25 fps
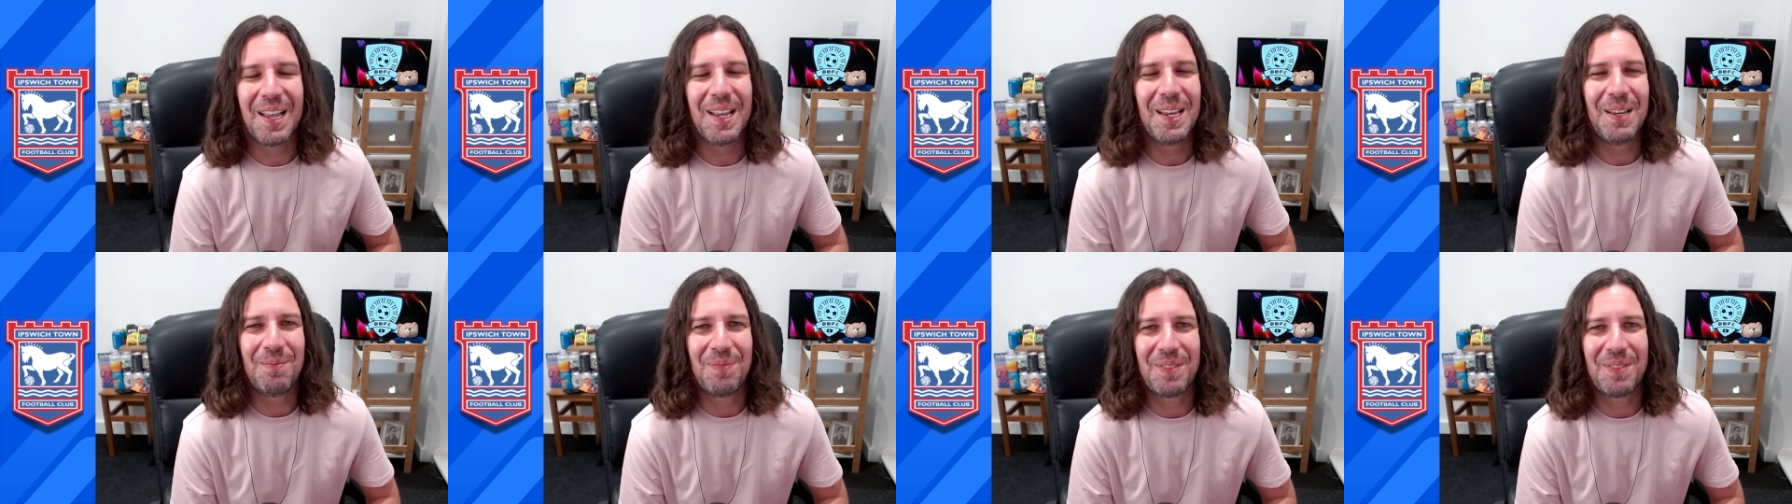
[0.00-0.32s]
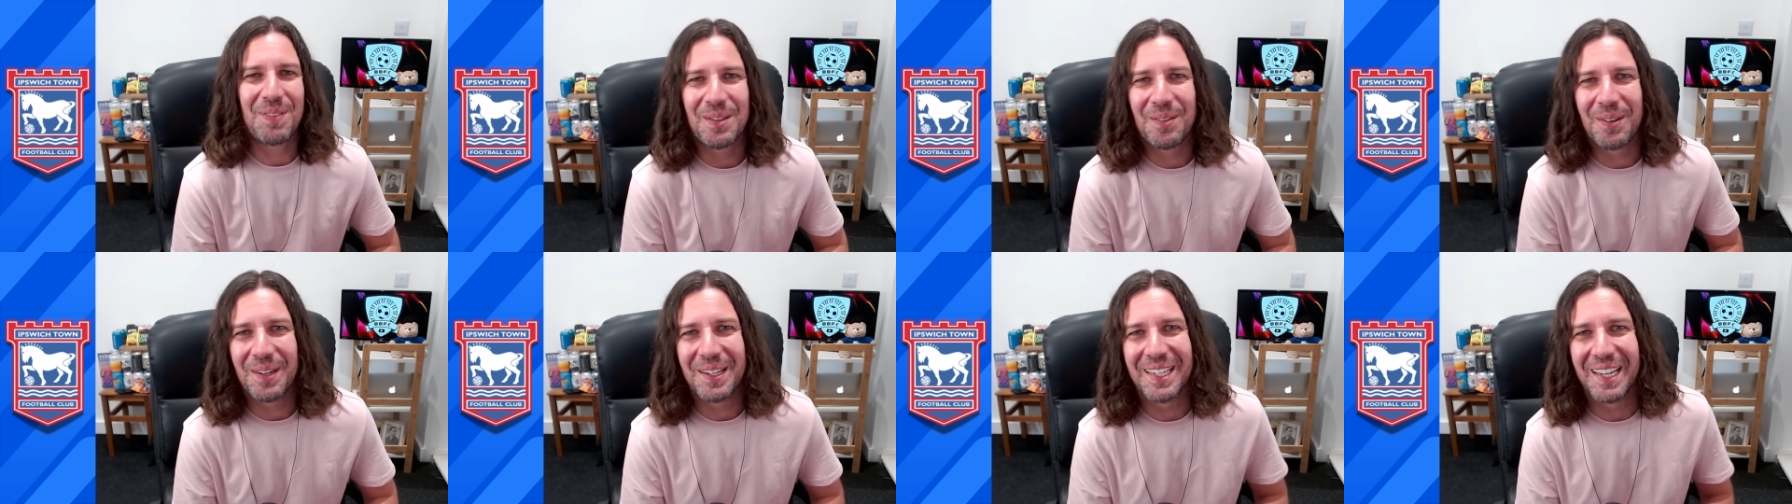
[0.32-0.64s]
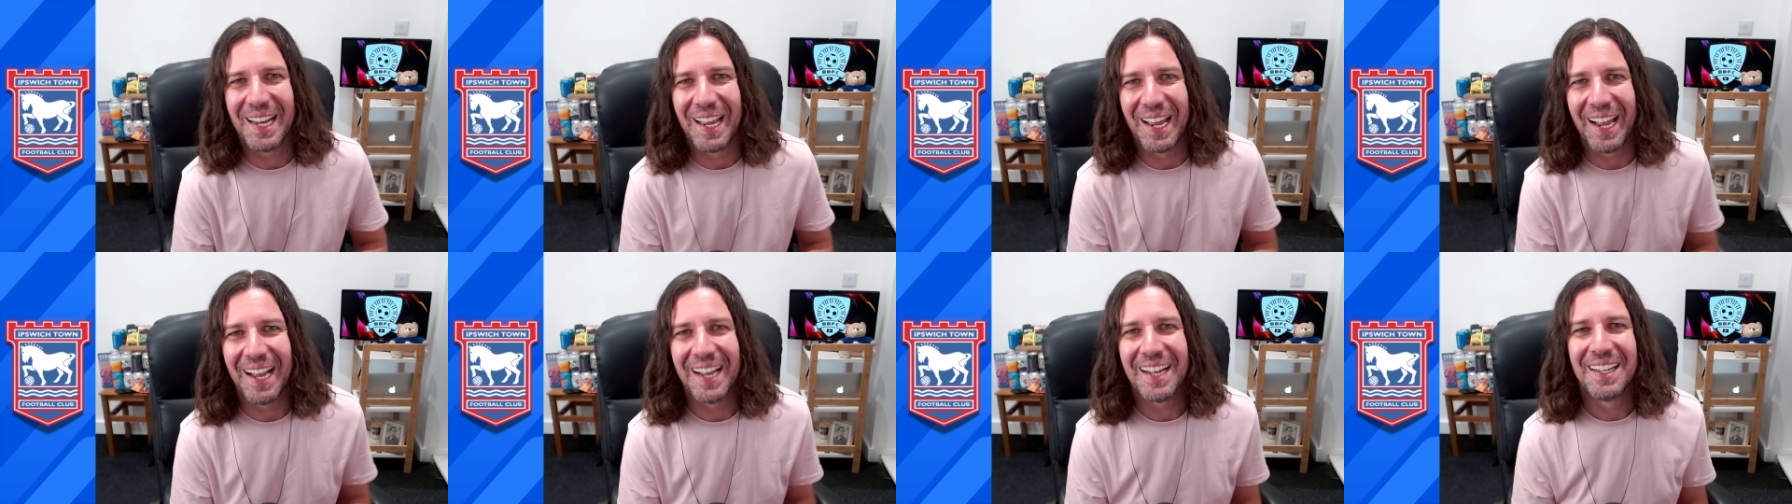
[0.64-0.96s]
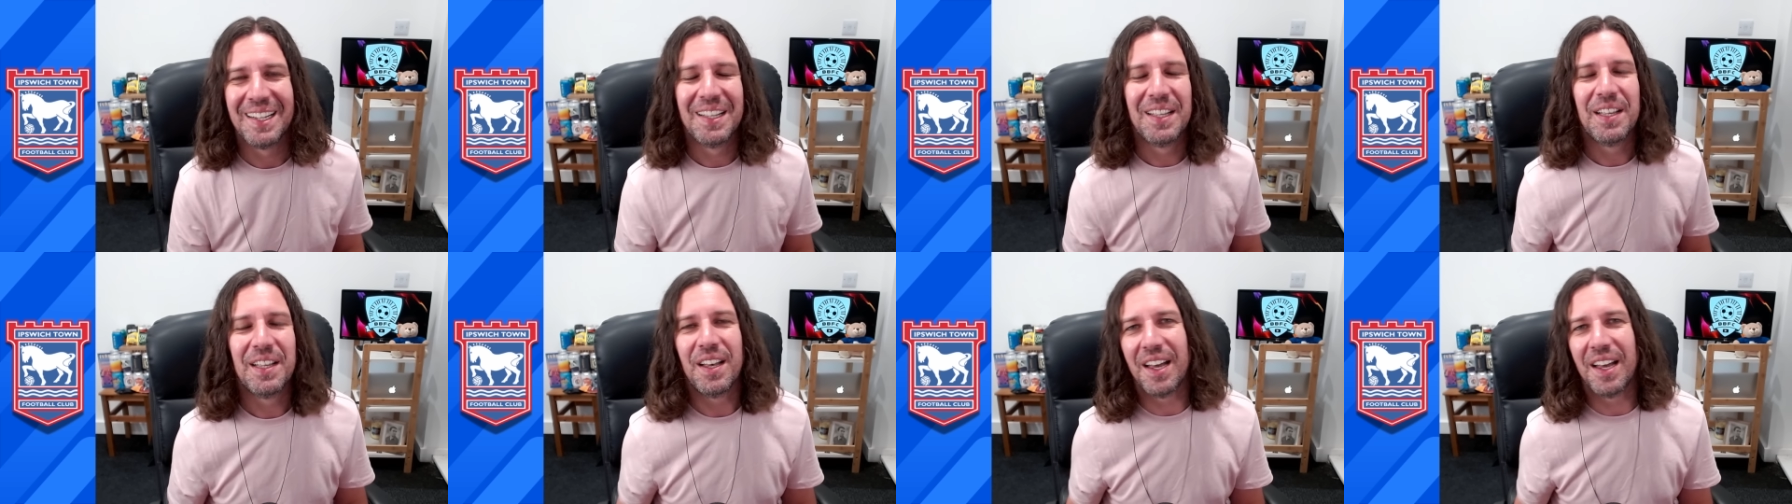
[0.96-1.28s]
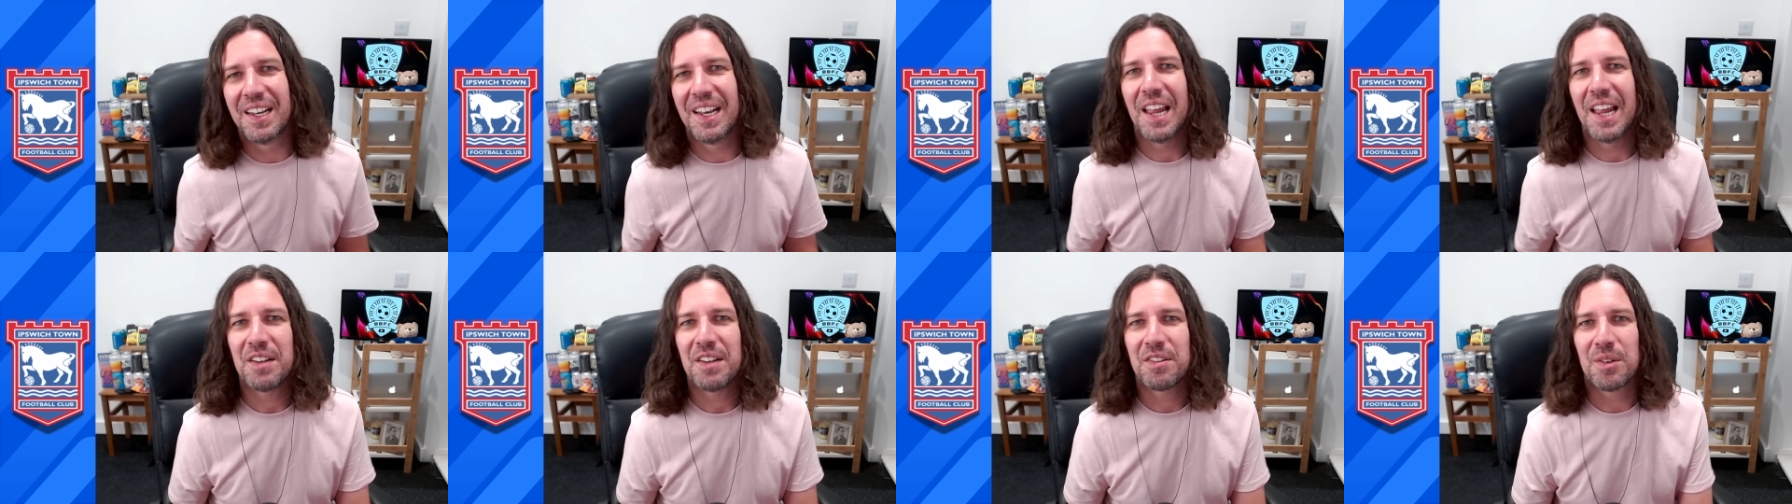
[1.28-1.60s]
keeps you in there
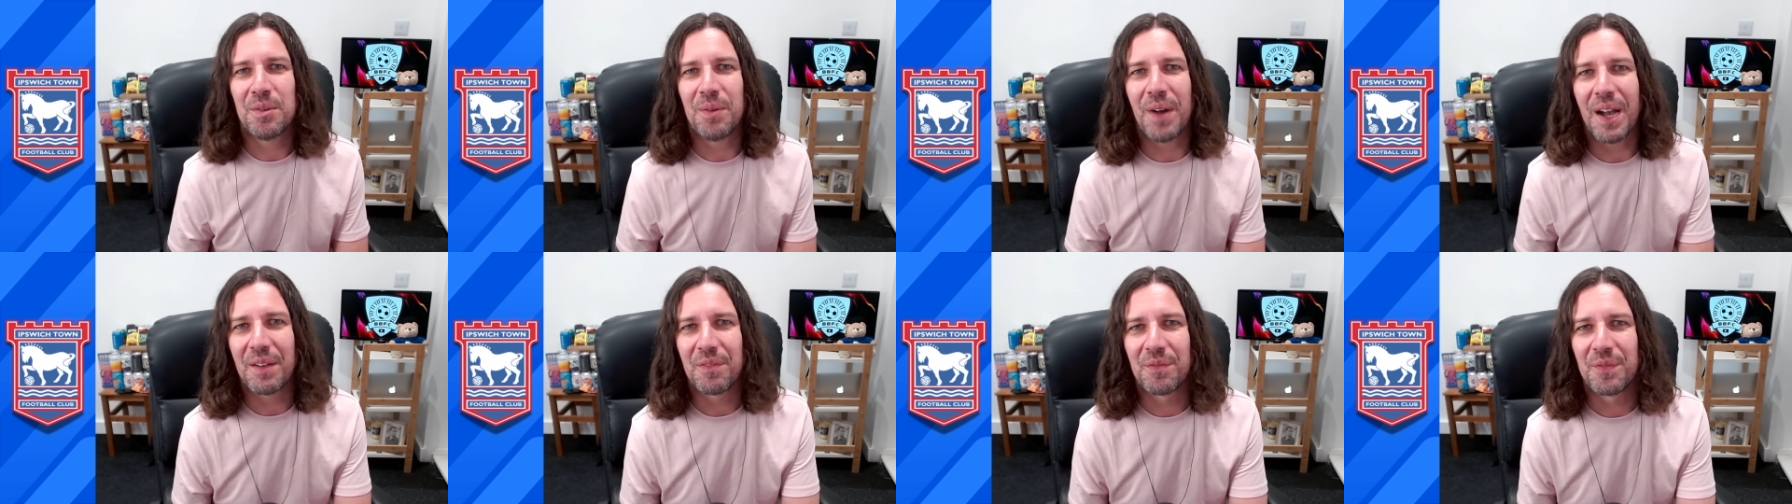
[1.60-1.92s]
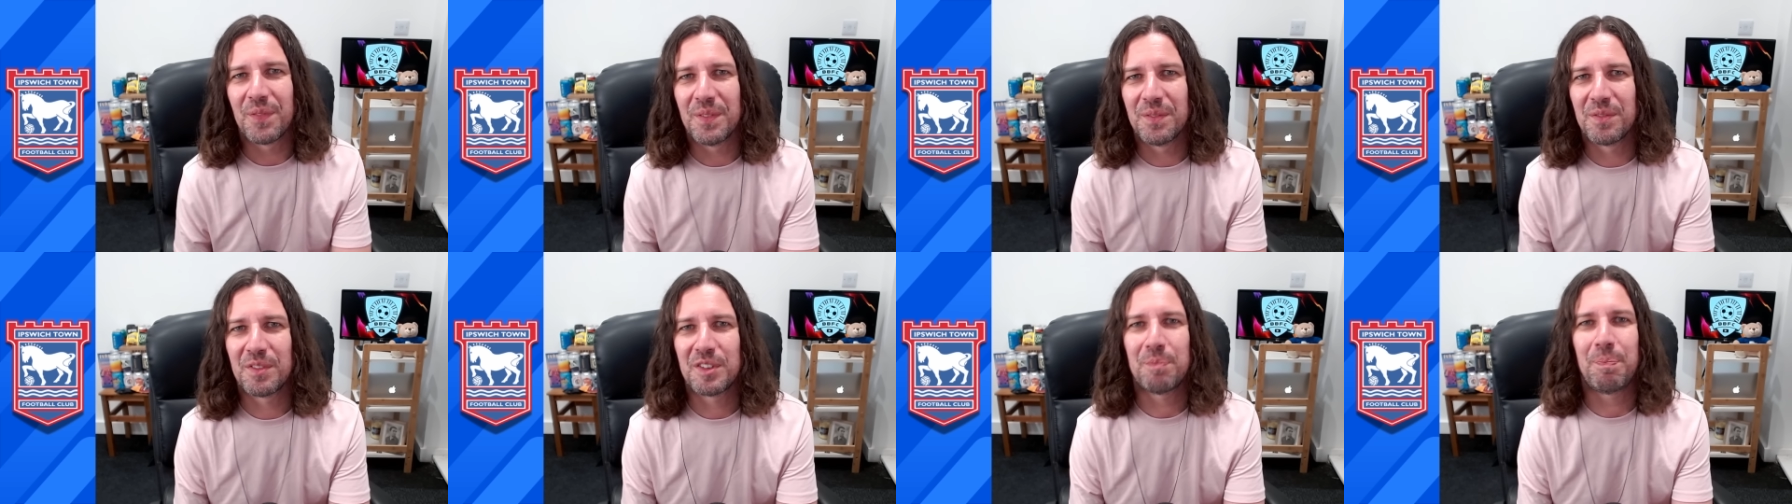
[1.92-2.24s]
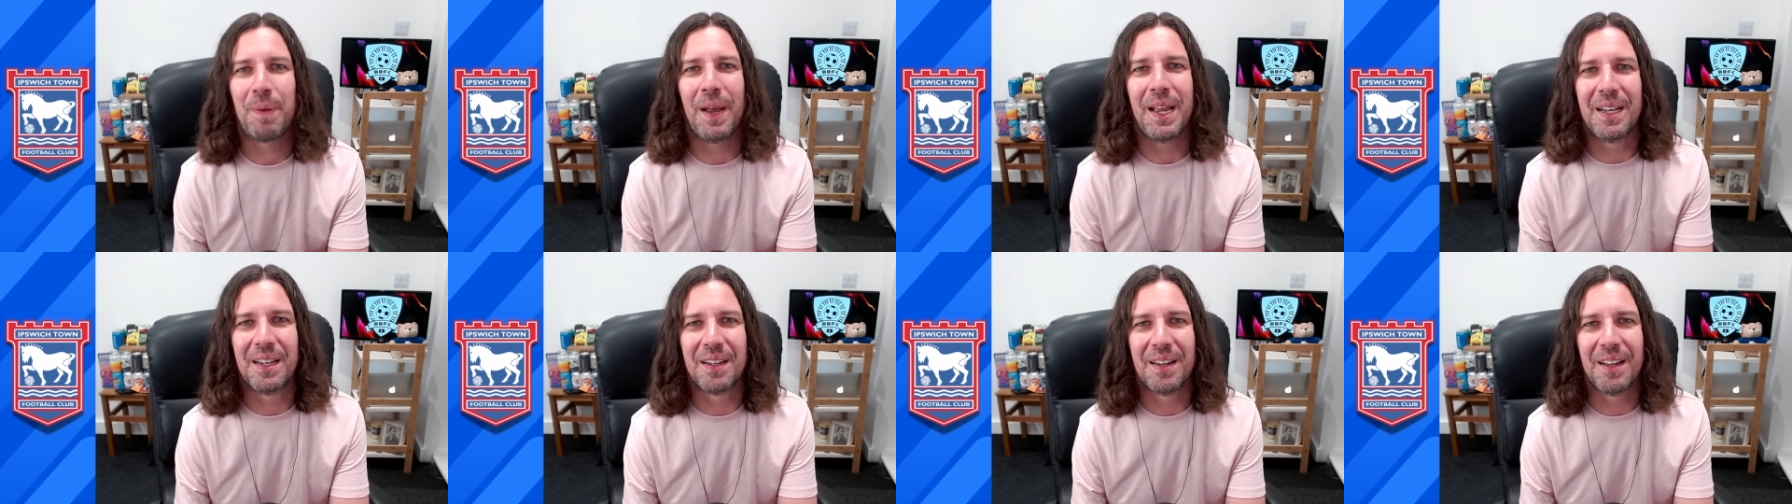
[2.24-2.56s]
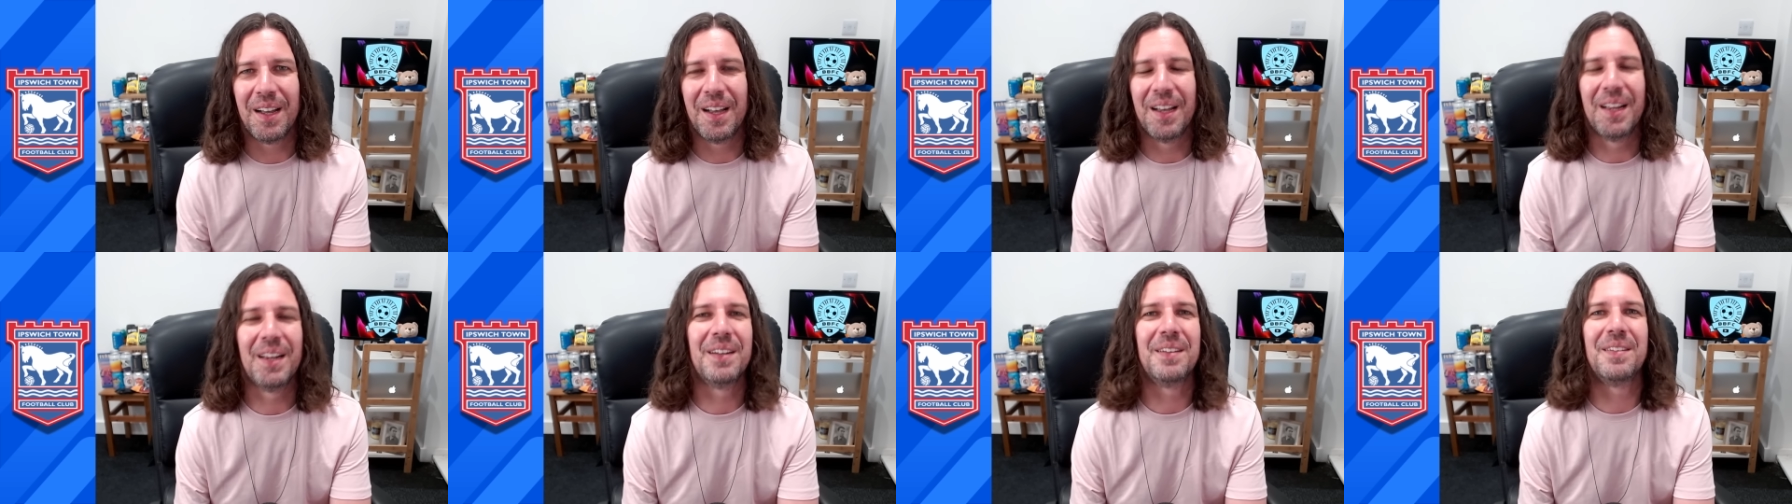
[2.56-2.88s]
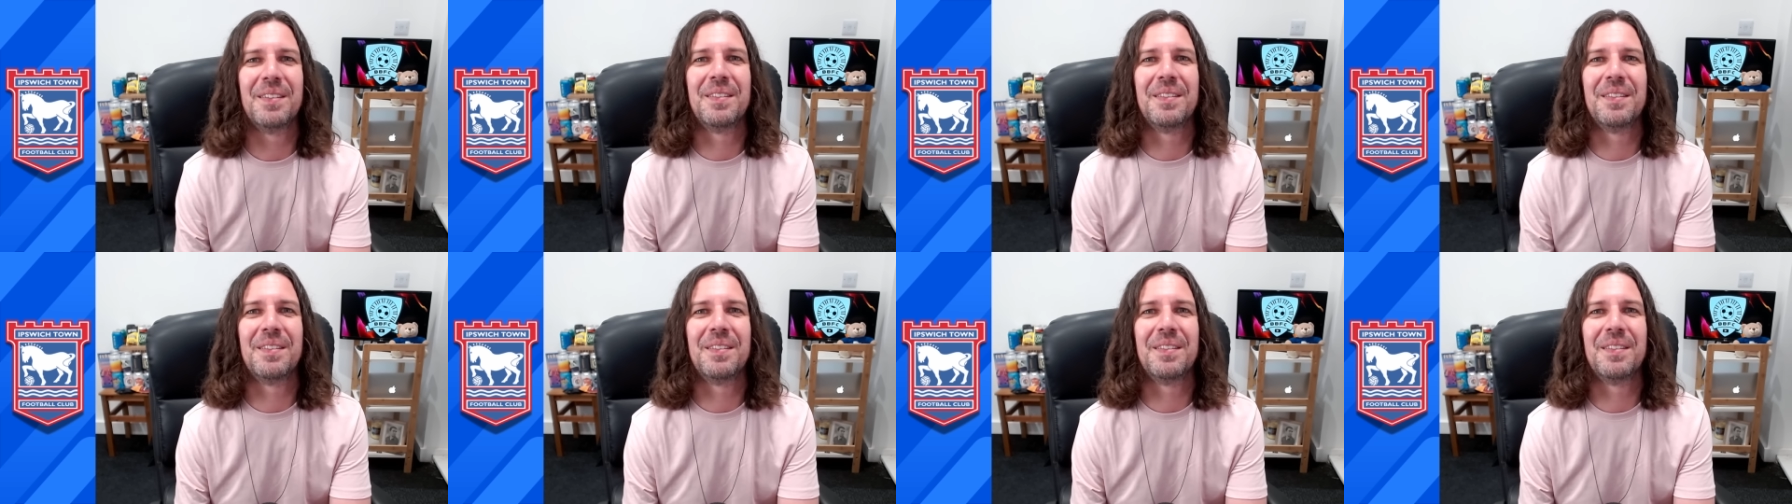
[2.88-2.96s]
unless you have spent an